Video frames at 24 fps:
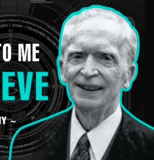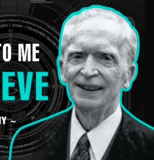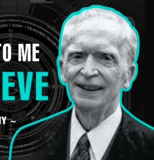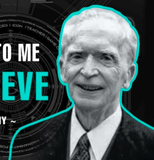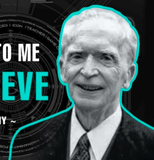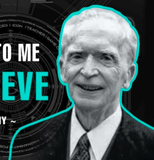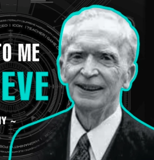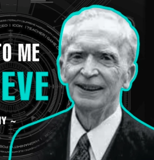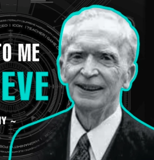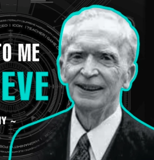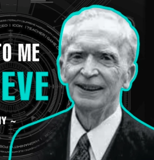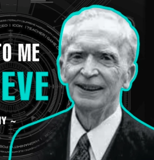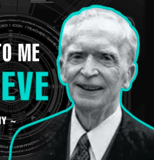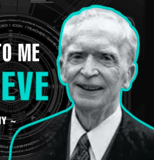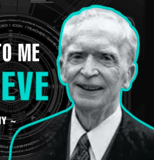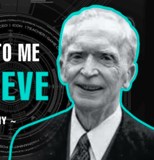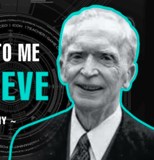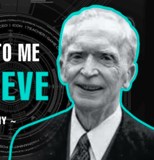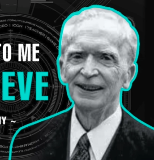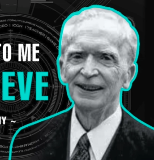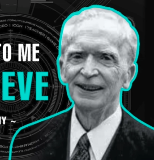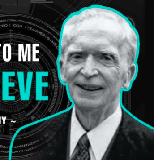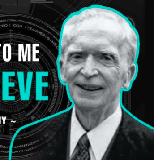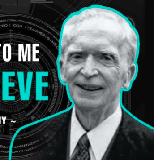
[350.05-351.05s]

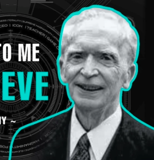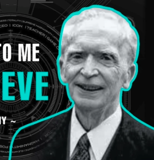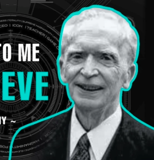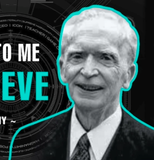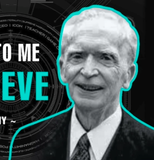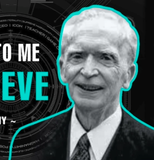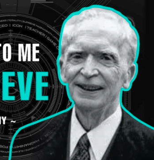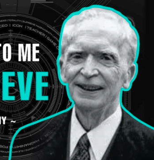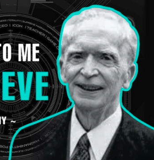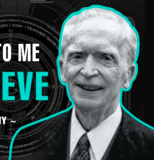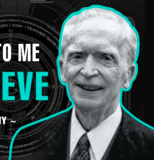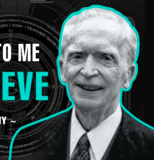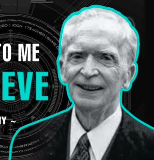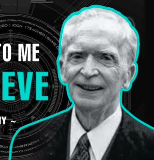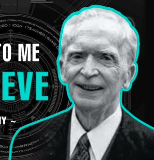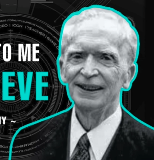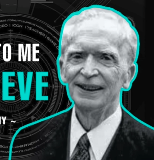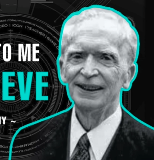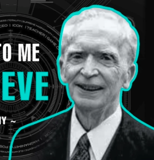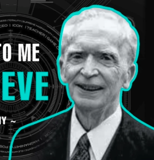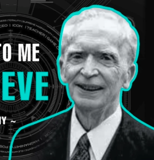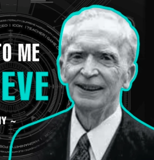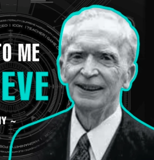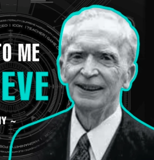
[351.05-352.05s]

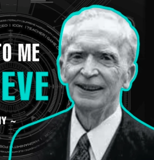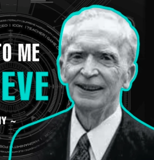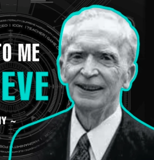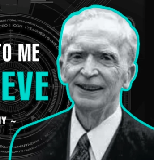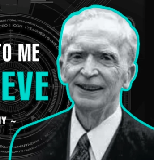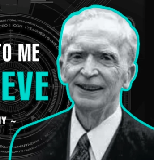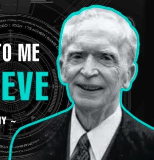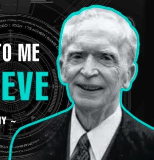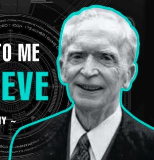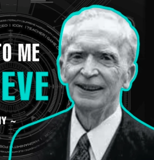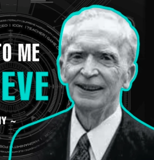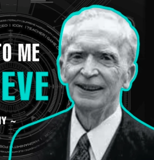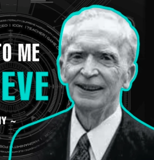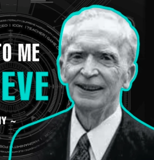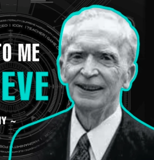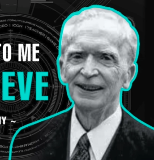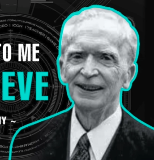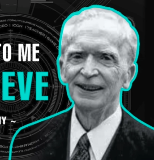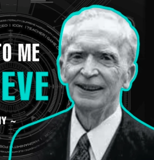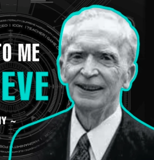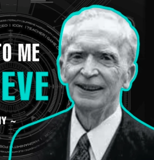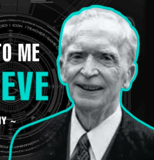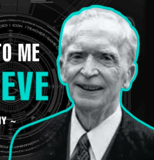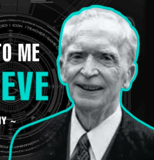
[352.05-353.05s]

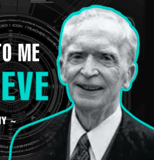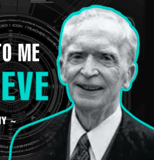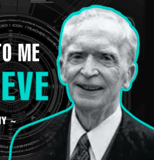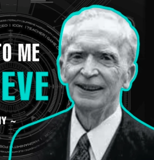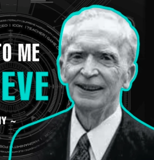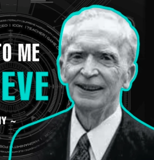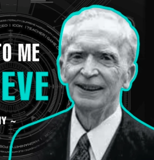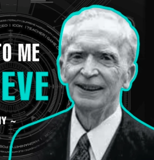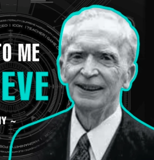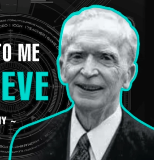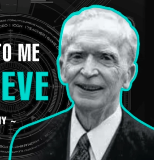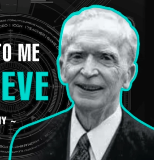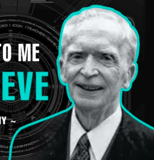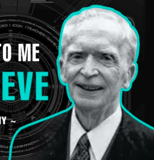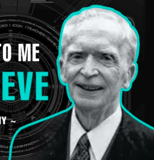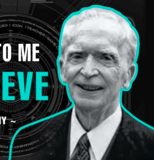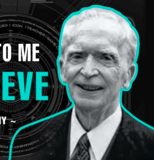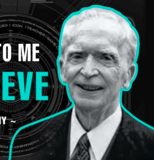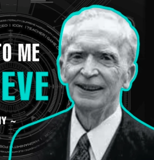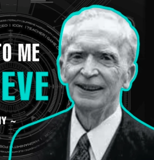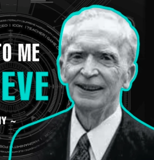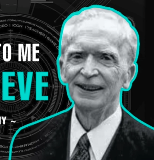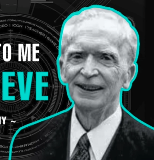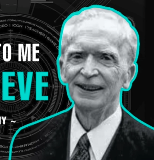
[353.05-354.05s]

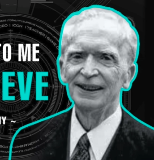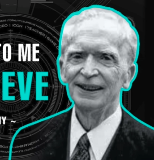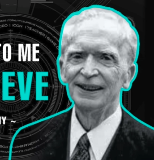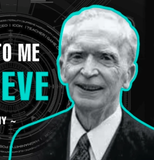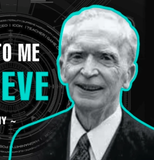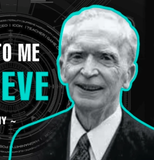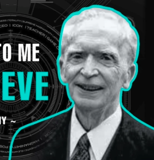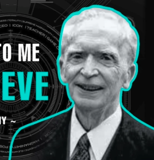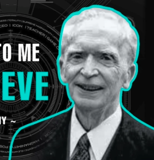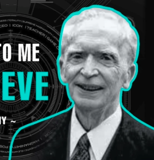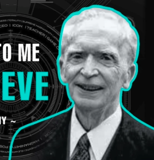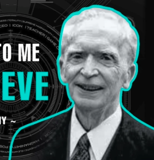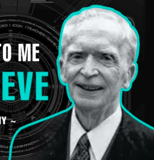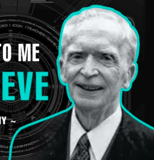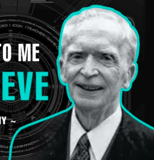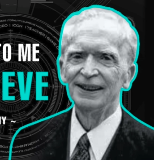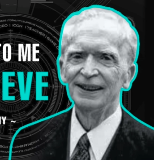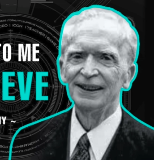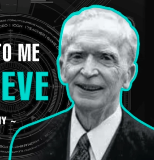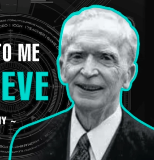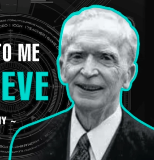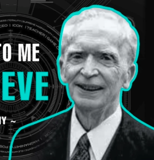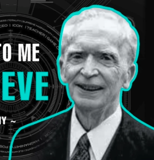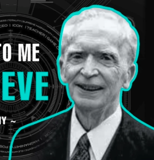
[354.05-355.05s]

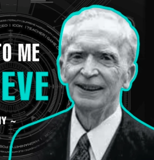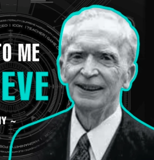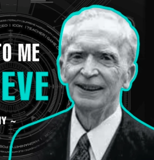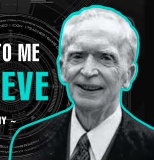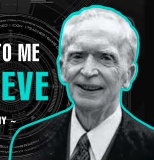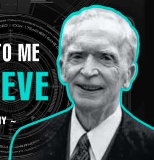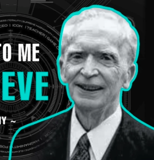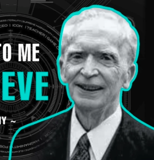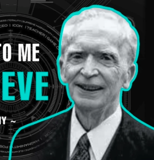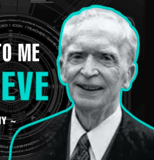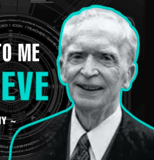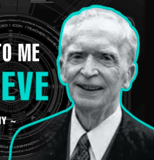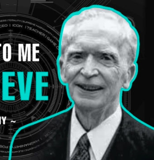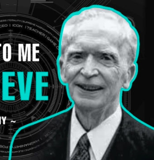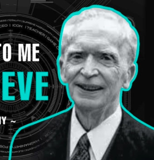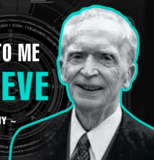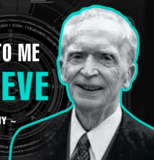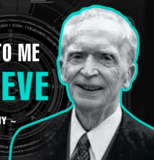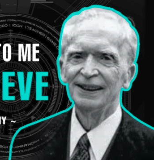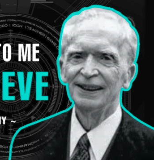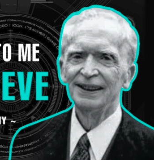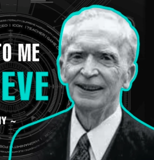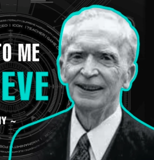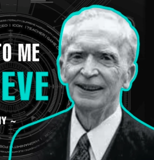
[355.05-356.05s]

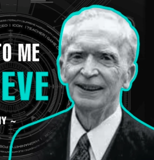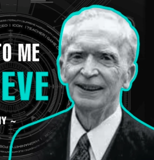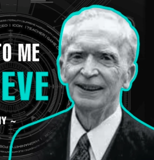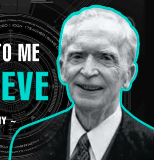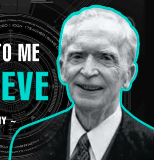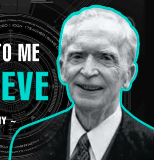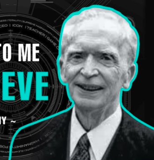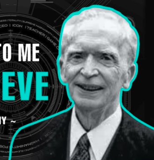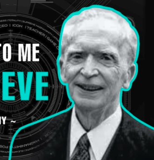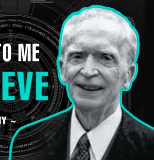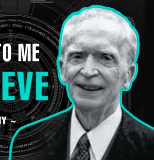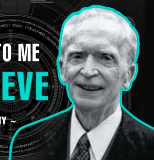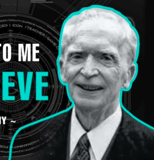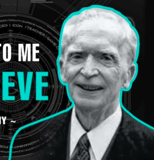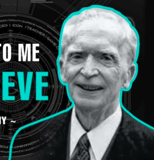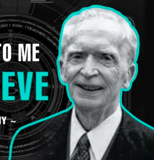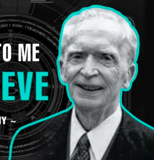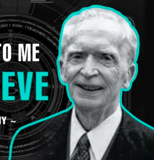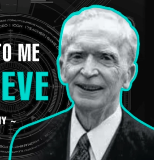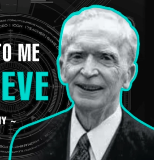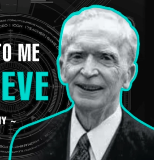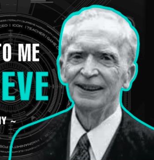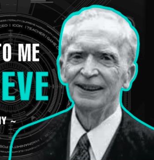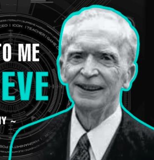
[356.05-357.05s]

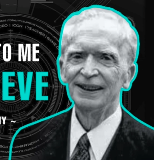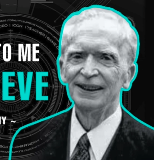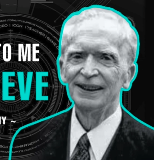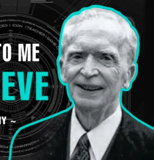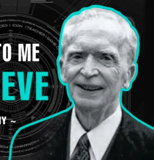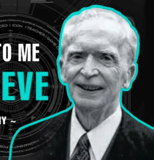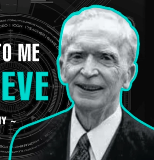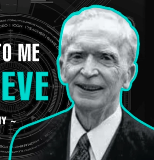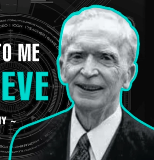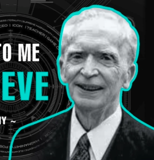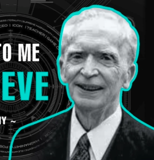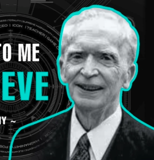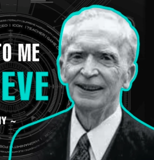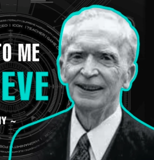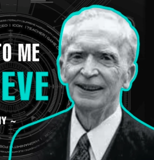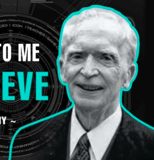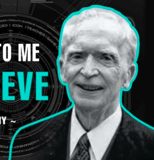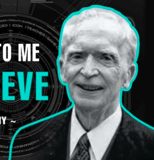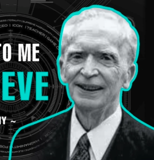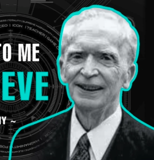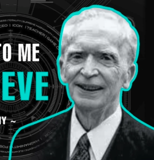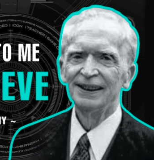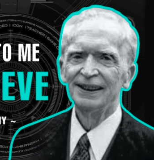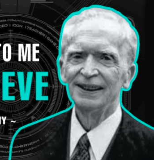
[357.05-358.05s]
[no speech]